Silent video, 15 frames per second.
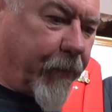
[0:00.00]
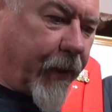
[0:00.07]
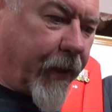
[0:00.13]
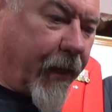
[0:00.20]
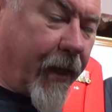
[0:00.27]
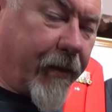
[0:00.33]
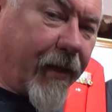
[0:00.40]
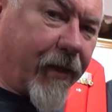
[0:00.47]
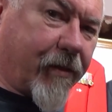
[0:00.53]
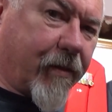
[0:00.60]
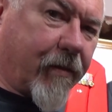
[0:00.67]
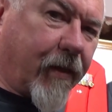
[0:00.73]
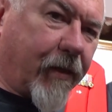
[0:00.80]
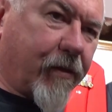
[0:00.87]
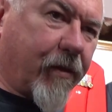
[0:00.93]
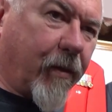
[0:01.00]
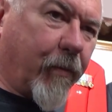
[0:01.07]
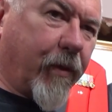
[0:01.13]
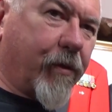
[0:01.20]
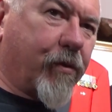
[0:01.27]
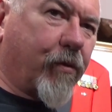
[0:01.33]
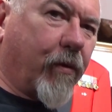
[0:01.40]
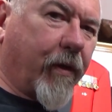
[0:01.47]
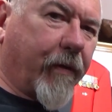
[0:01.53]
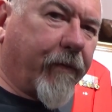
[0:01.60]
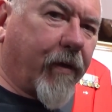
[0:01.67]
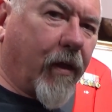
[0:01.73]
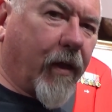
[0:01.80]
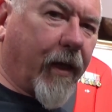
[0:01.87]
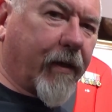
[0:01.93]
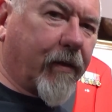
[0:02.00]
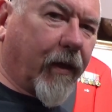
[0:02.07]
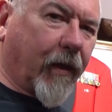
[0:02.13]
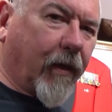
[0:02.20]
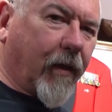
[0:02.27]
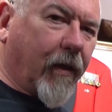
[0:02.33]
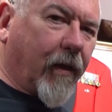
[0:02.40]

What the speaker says: But again, that's some of the joy of collecting.